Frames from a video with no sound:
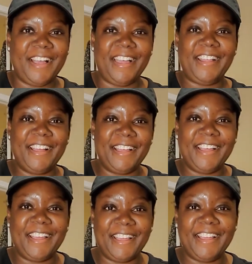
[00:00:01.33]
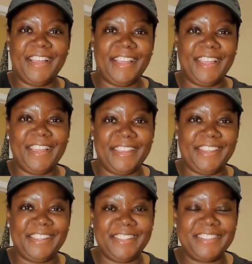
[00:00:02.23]

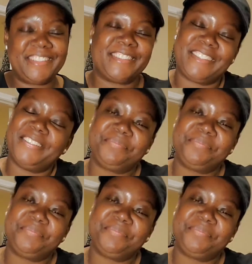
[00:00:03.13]
Hi guys,